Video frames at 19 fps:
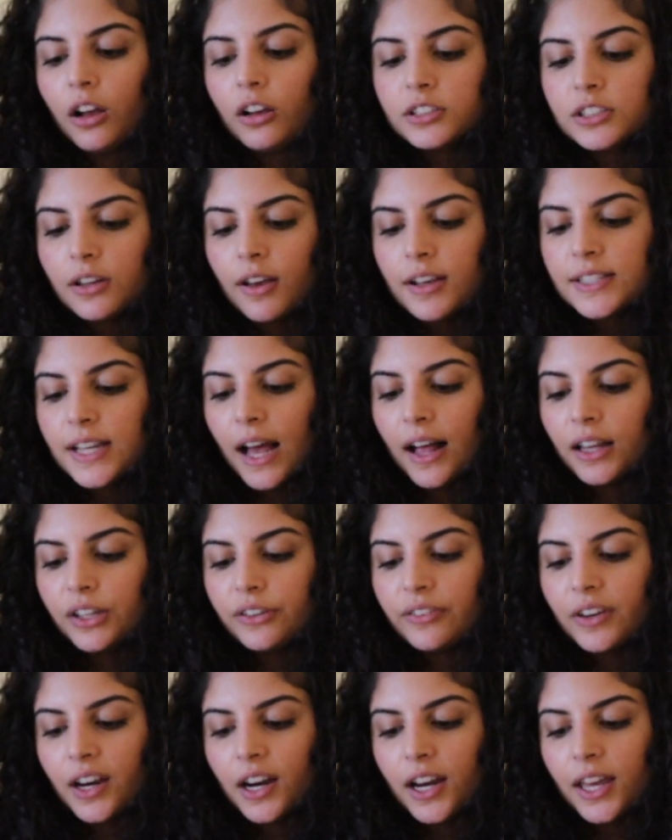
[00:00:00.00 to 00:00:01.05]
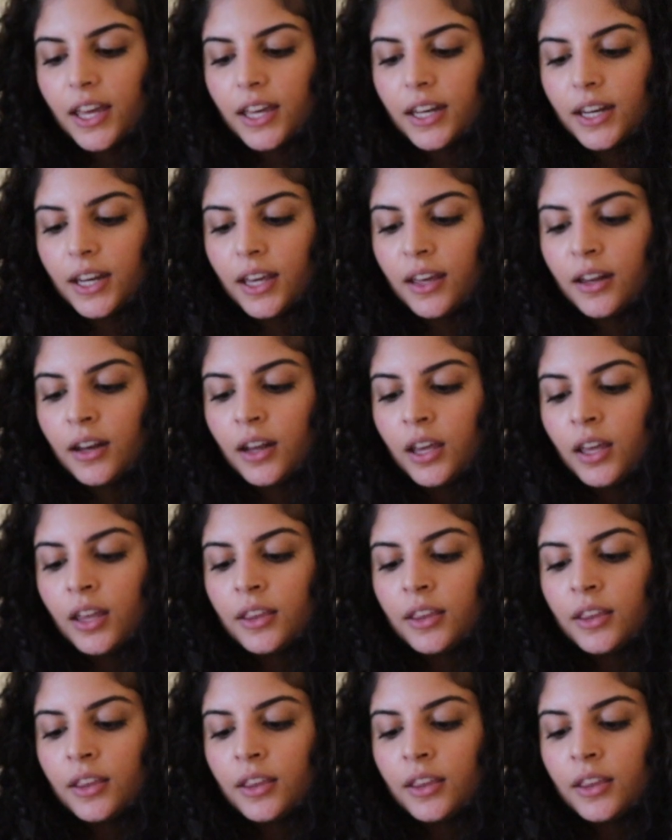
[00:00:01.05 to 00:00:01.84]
Also has aloe vera in it,